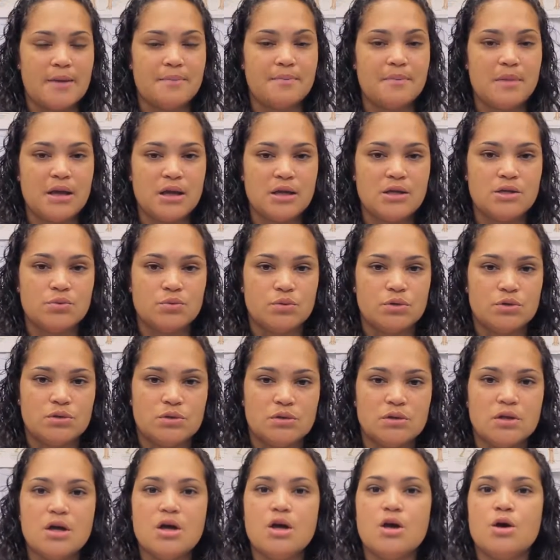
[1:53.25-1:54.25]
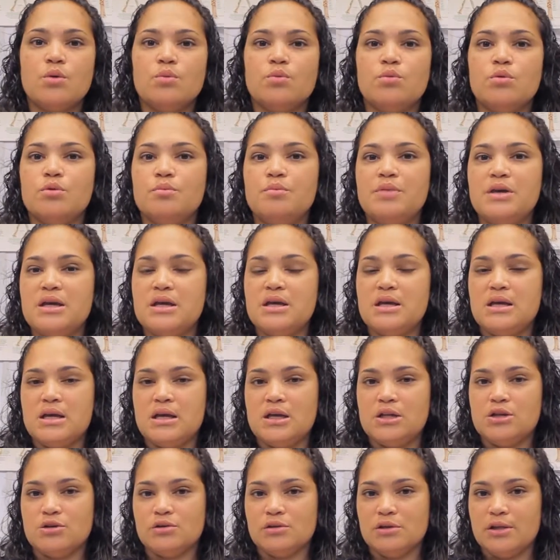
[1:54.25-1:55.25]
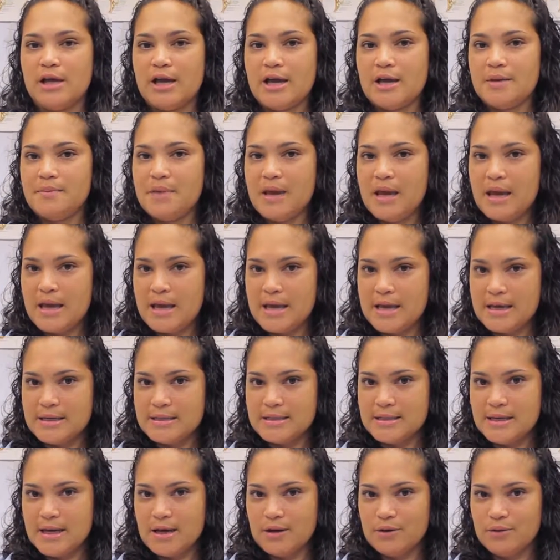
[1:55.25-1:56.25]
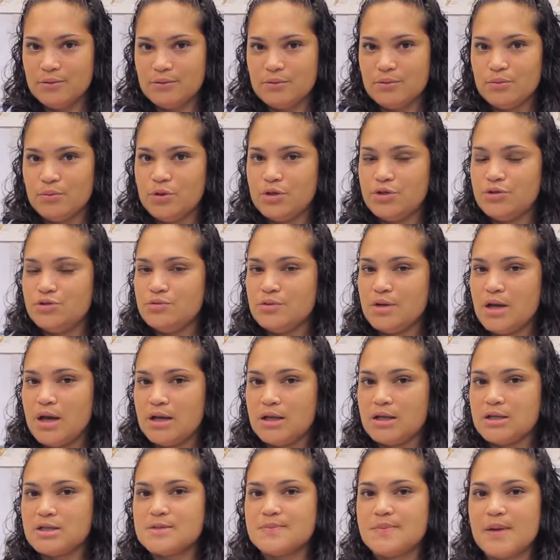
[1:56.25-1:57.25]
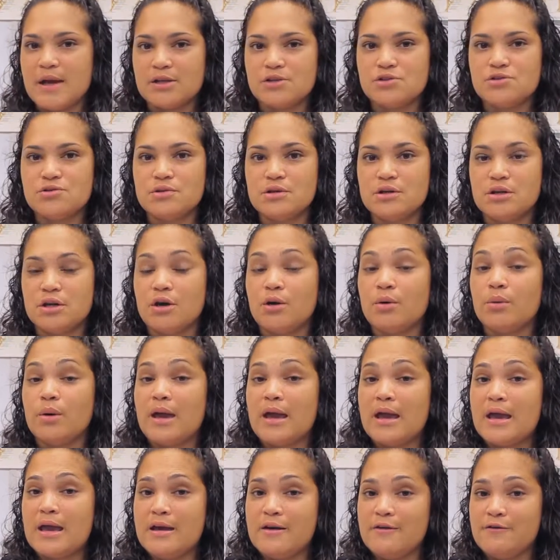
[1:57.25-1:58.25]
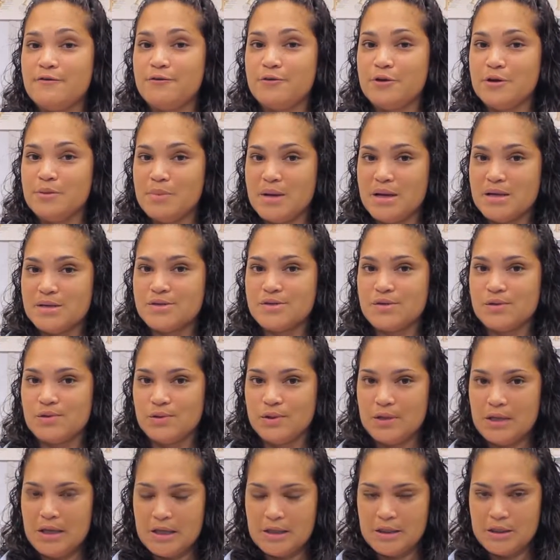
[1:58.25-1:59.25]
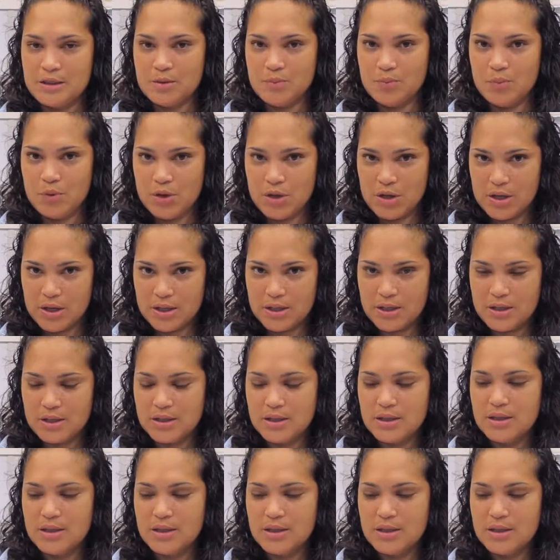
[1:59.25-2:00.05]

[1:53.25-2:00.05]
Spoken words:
manual will be in your lab handout. We do not expect you to know every muscle in the book.